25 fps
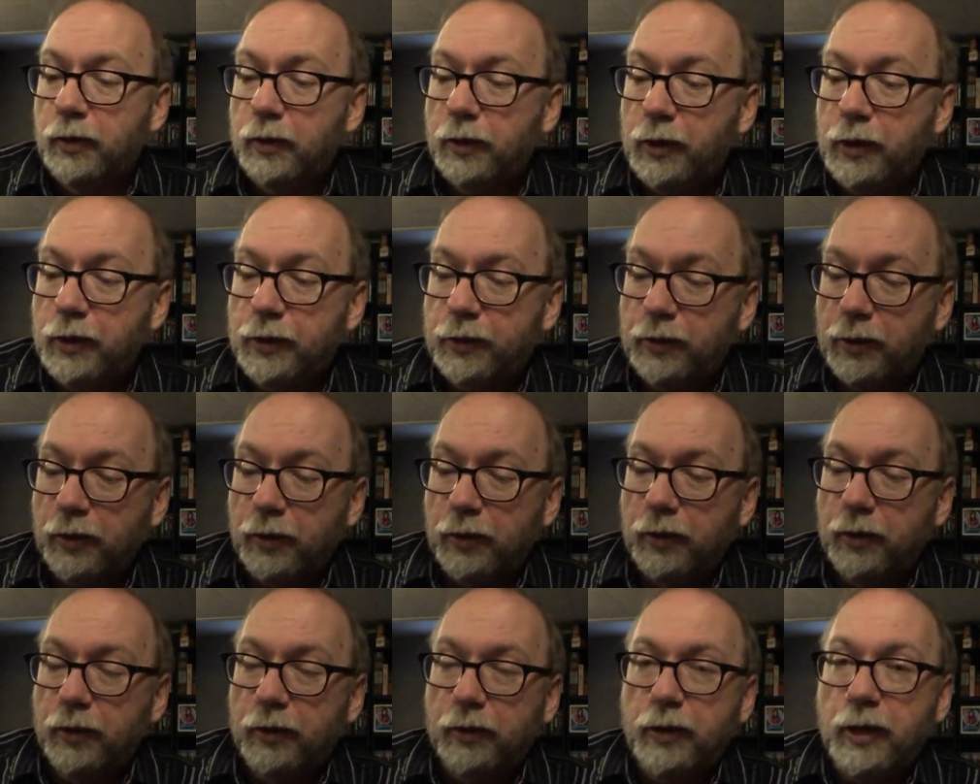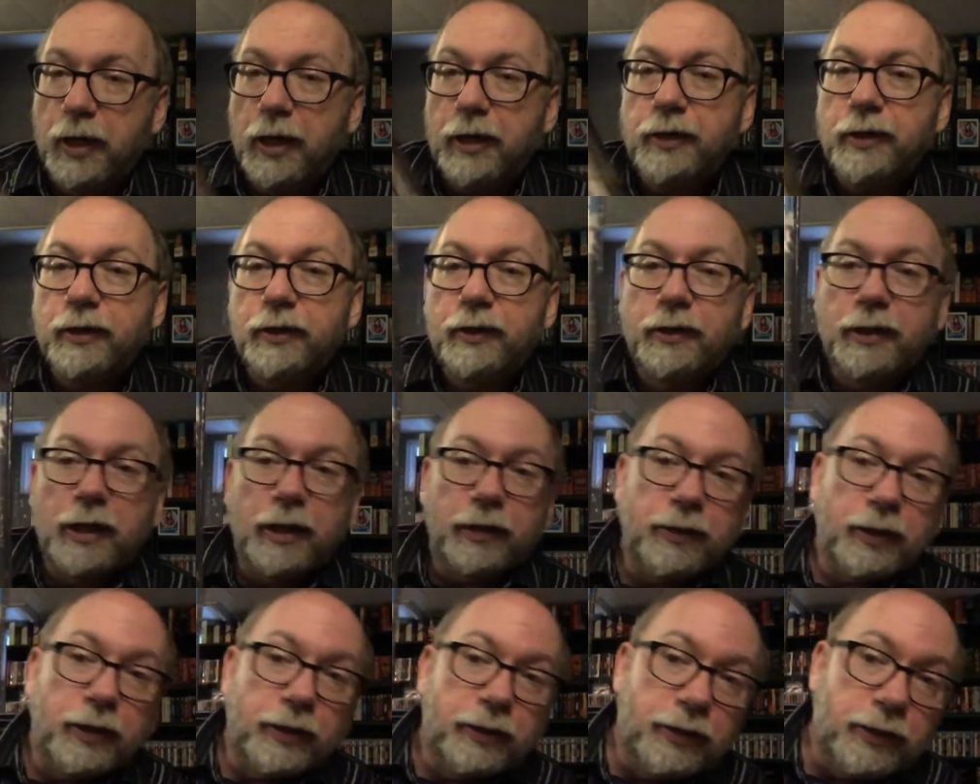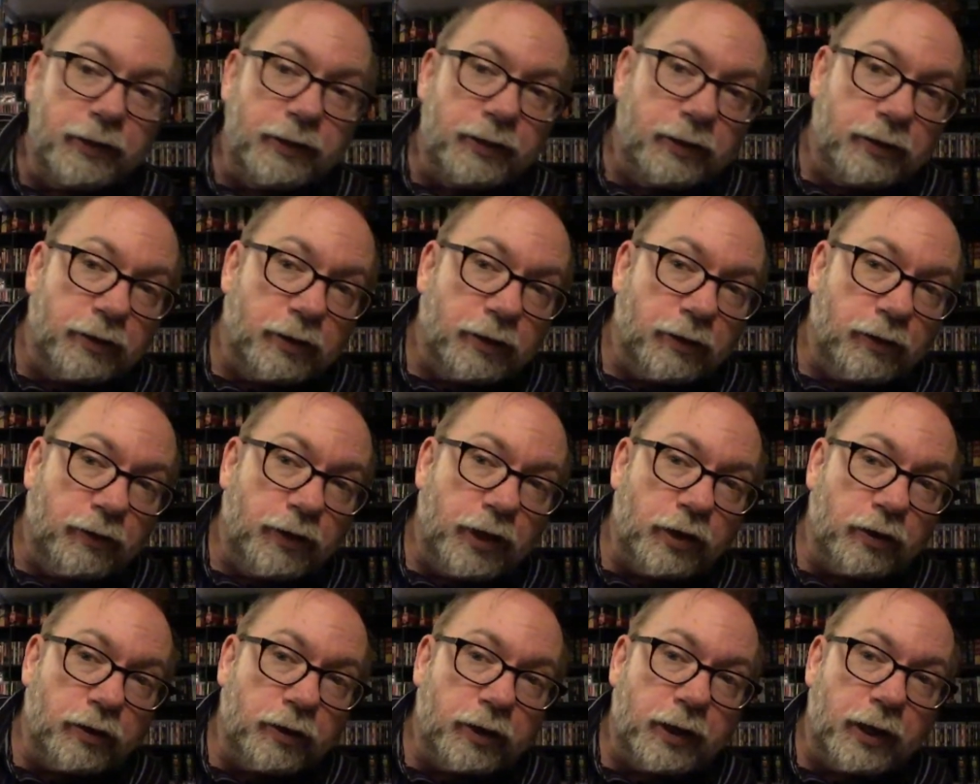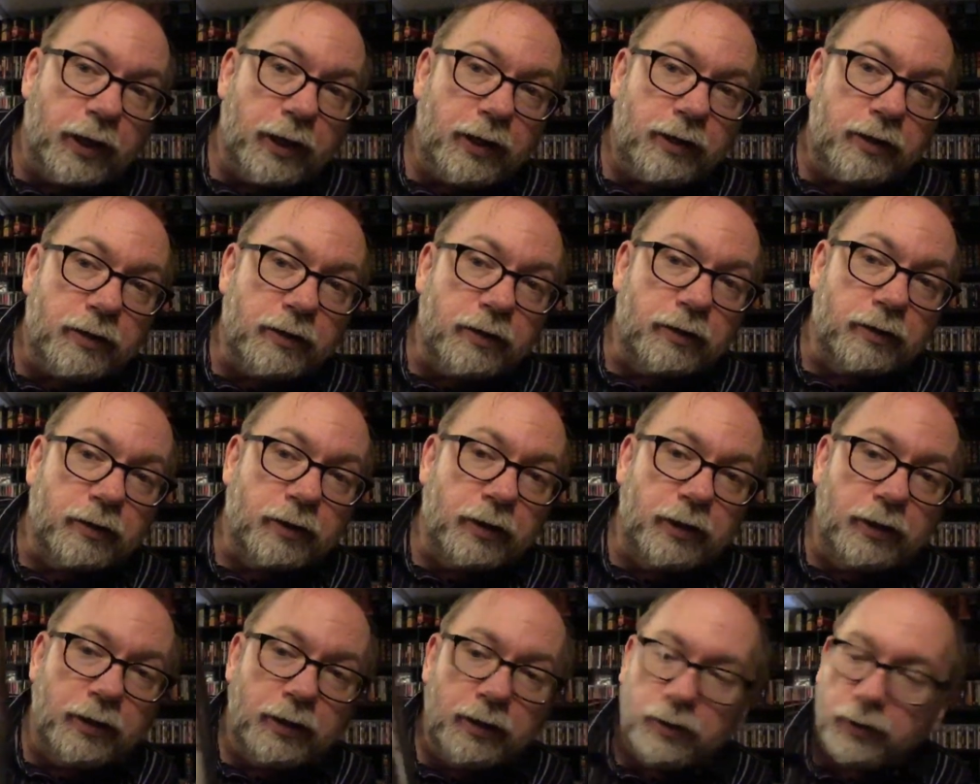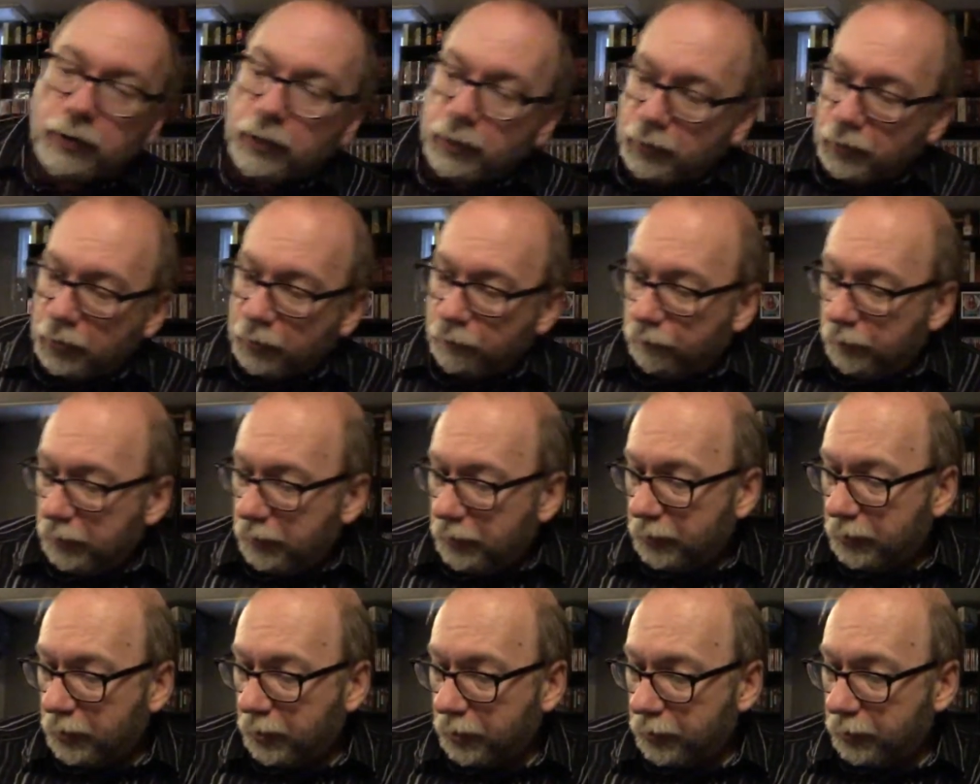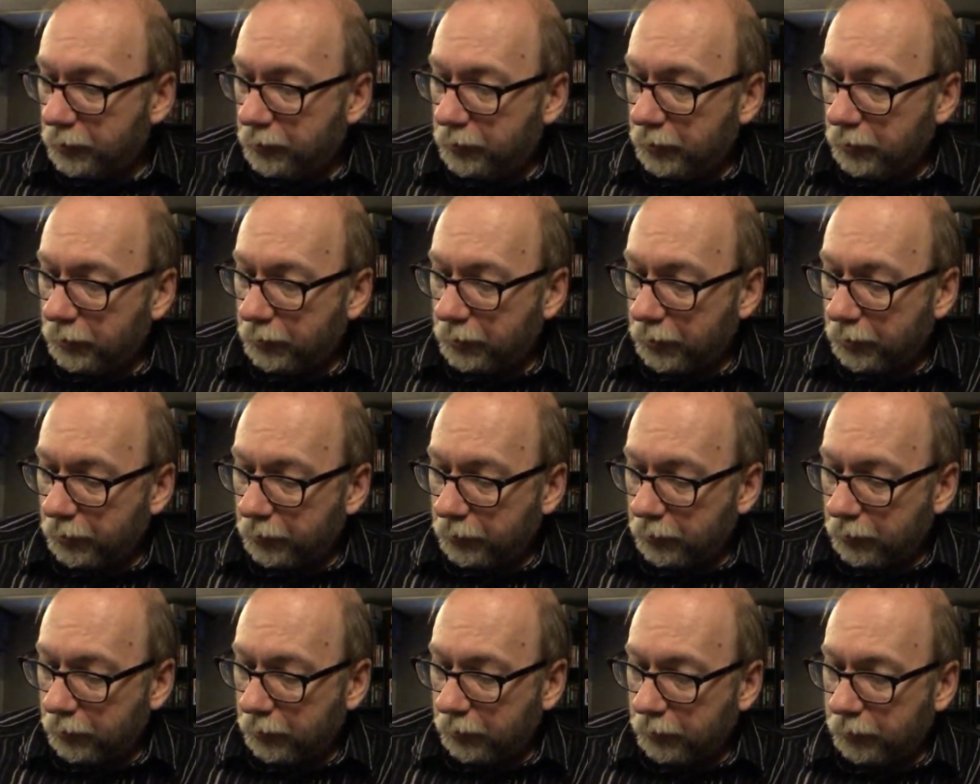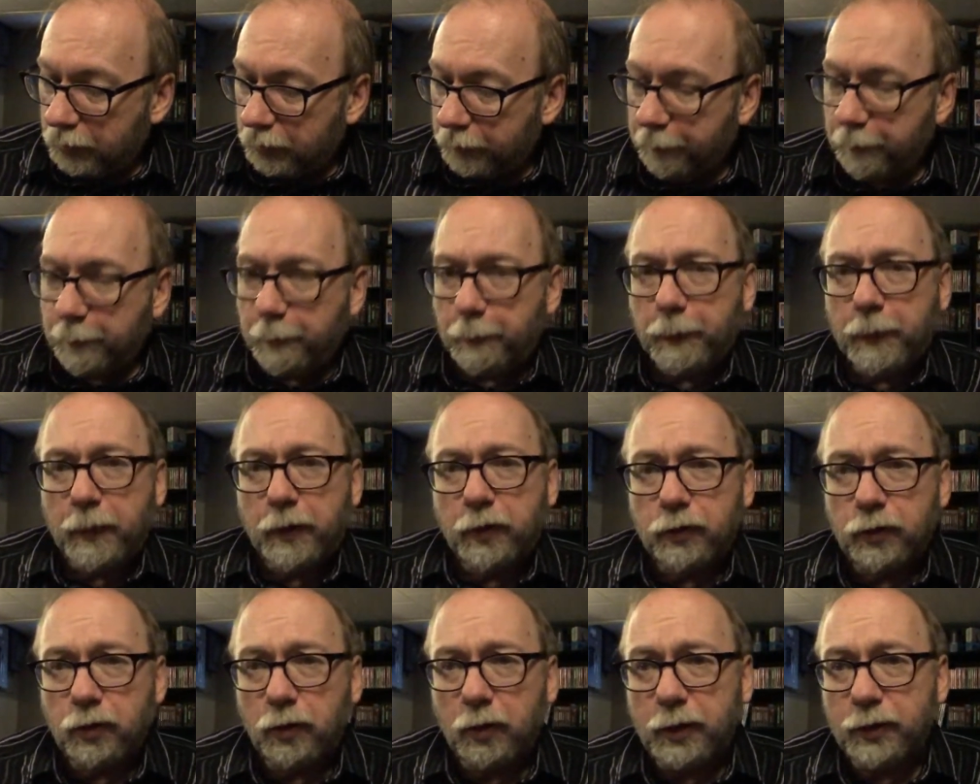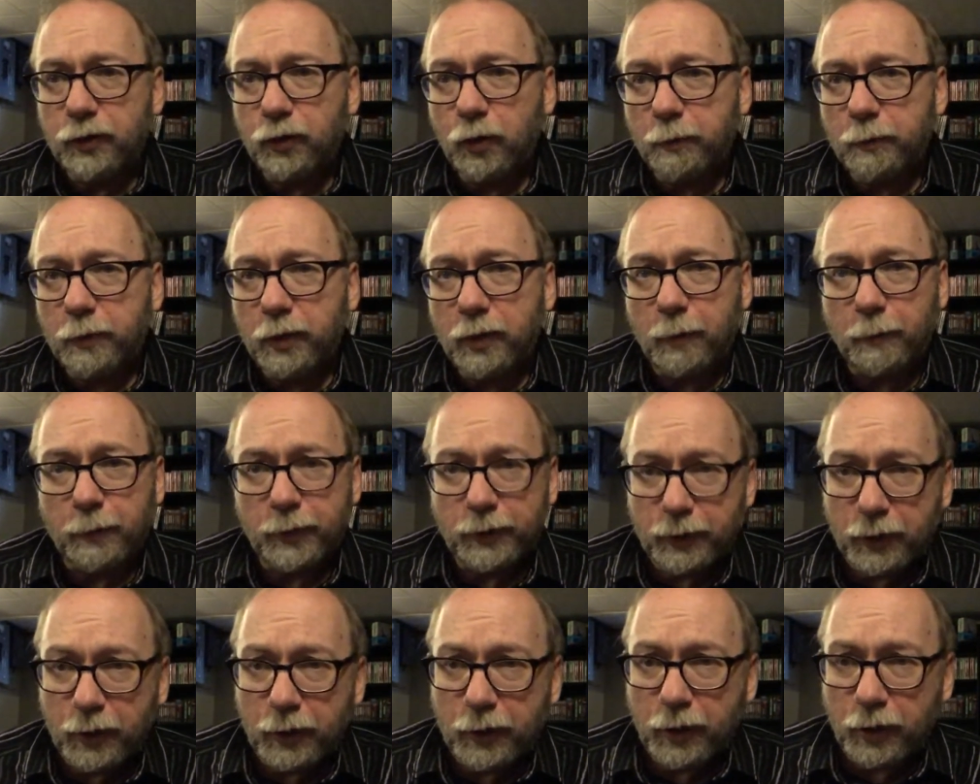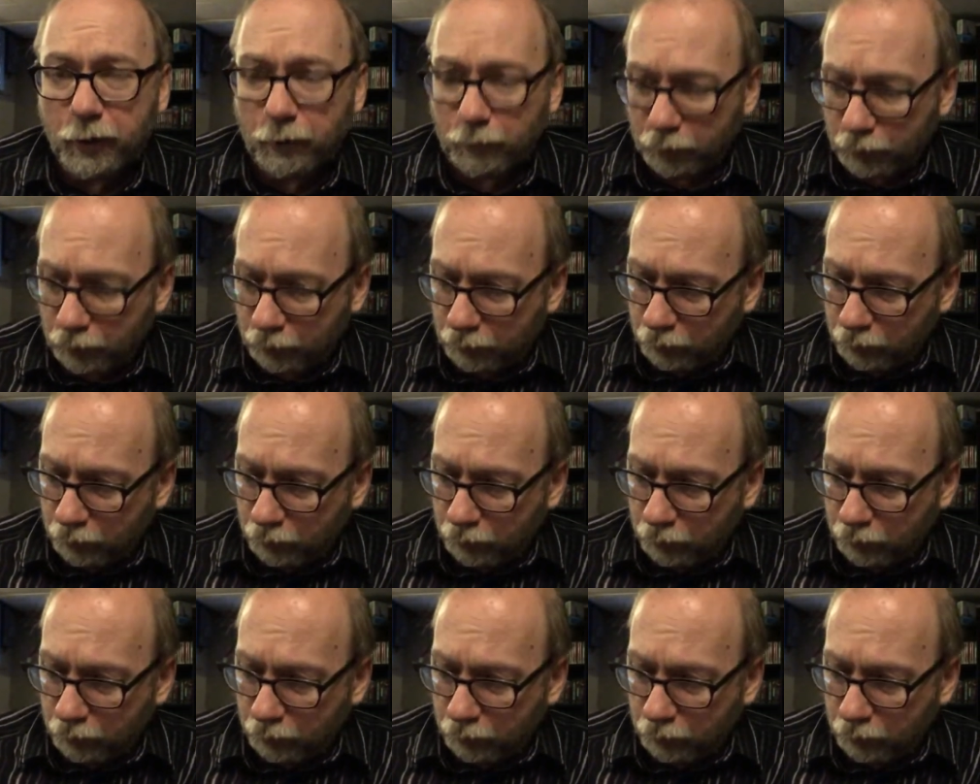it's, uh, it actually has got like these thinner cases. And I, I, I really kind of dig that. Uh, so let's open it up. Let's check it out.